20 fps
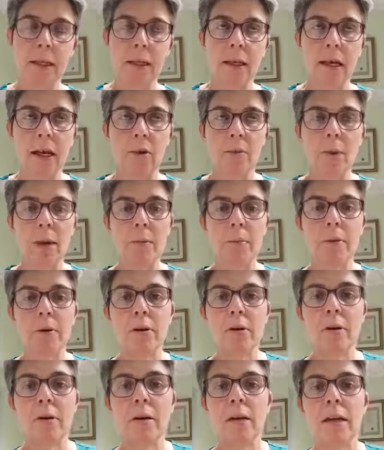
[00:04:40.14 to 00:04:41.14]
And I
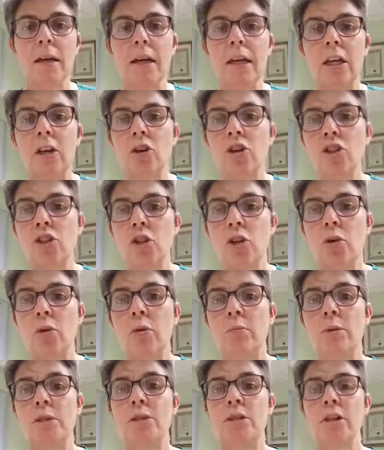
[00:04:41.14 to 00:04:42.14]
remember years ago
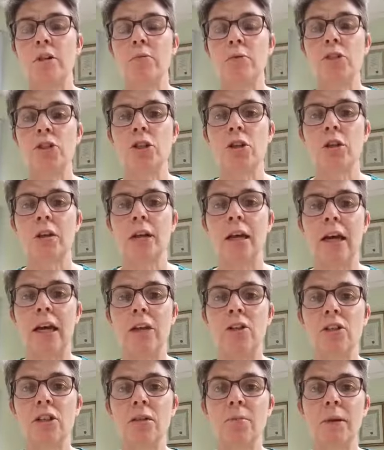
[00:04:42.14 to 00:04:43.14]
when my son was young, I
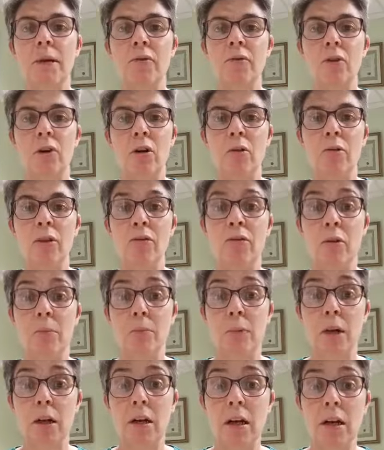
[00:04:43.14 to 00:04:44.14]
used to be involved with a
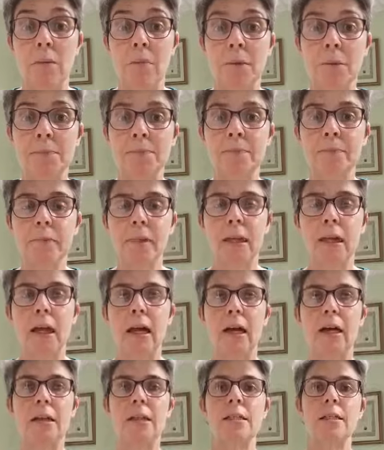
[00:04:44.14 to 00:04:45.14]
football club.
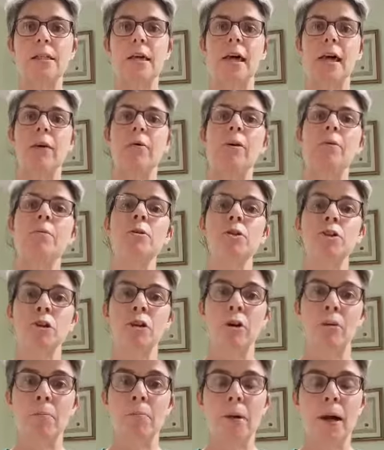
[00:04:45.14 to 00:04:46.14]
And I would have been doing
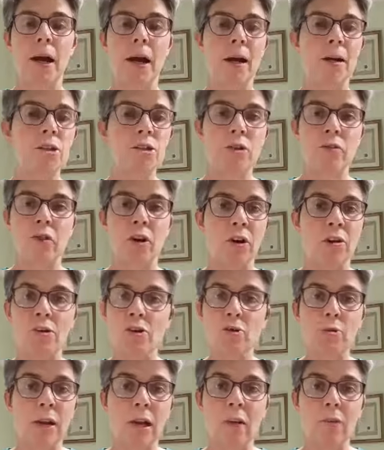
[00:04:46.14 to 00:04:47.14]
umpire sort of under
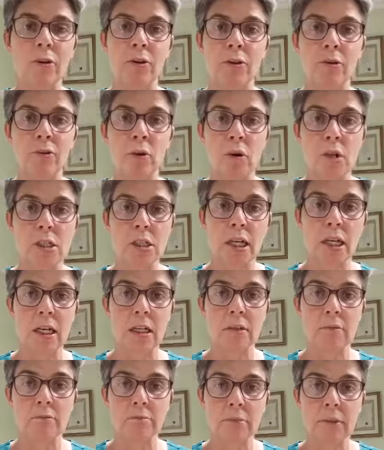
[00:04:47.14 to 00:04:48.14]
12, under
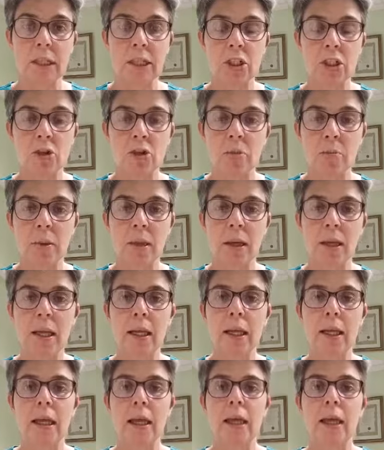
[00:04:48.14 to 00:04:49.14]
14 age group.
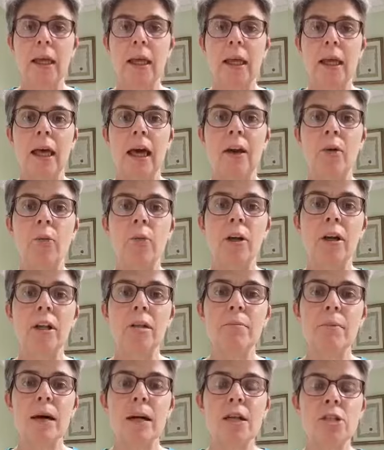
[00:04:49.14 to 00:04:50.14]
And at one of the
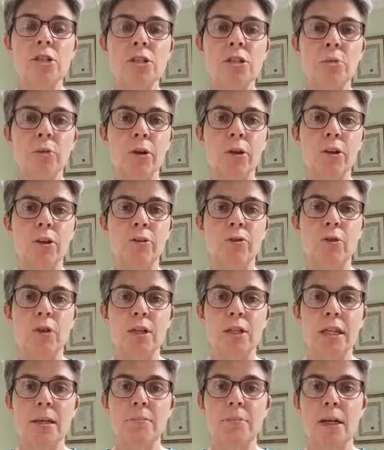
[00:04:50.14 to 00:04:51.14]
matches, in one of the under
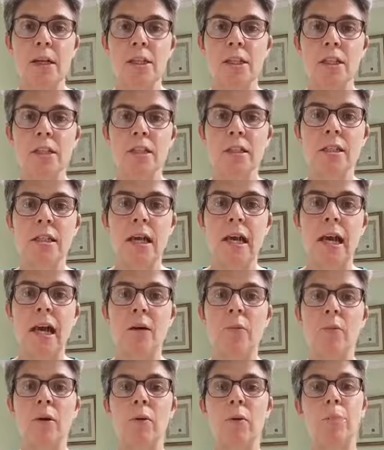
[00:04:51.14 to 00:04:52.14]
14 matches,
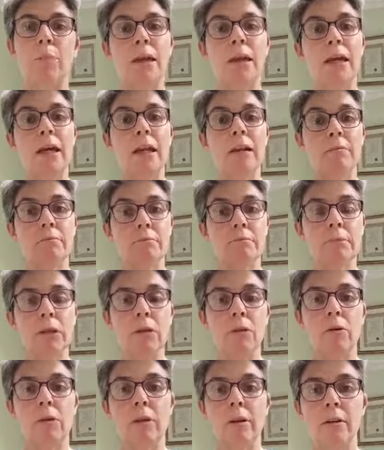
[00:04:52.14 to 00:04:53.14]
we were playing
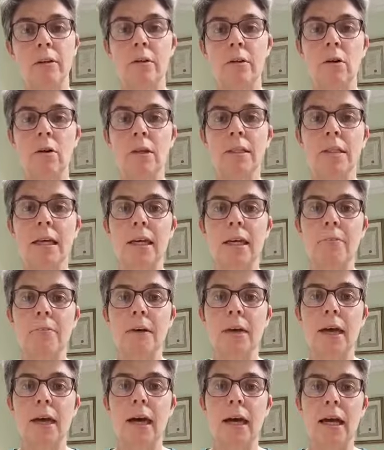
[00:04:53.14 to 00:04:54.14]
another local
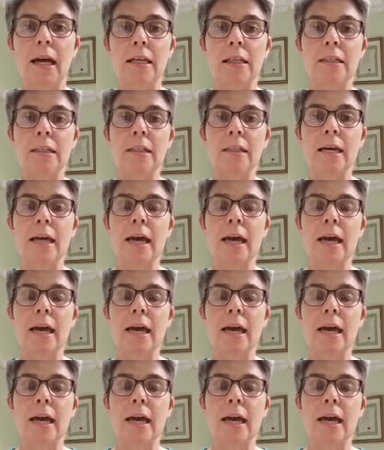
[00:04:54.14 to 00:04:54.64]
team. And